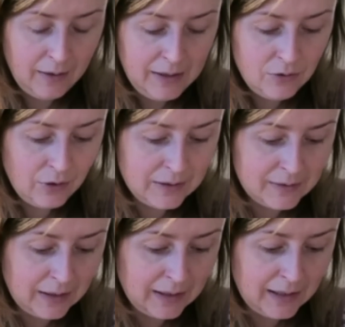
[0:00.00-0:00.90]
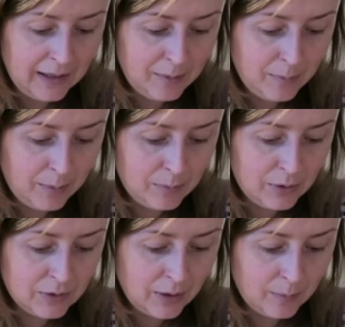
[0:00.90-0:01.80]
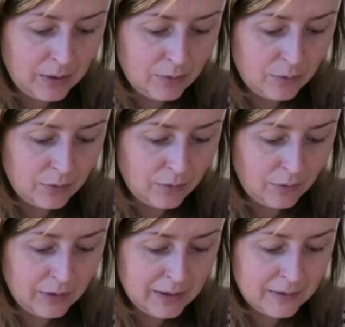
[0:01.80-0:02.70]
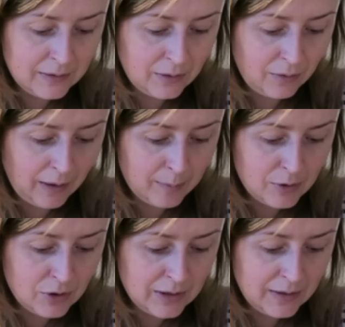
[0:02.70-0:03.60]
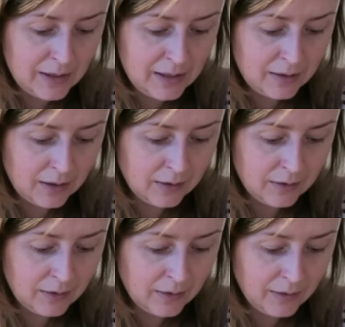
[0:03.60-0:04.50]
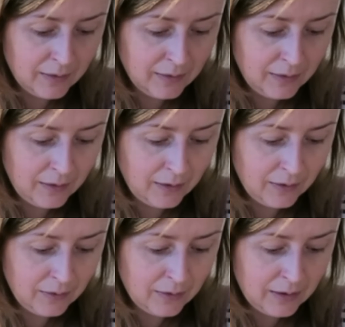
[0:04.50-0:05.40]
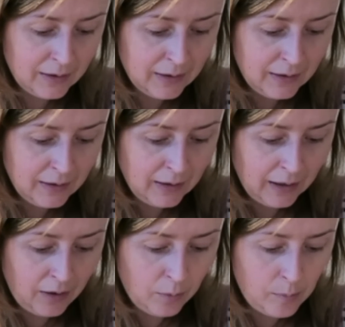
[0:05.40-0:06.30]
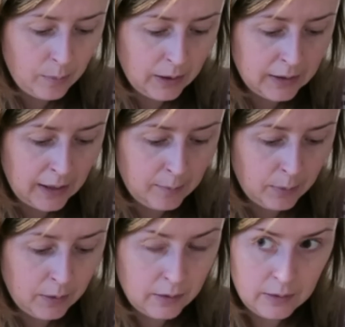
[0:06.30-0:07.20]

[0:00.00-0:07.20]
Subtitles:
Interestingly, Mum looked up the author on Instagram and she's a knitter, so I can't remember her name, but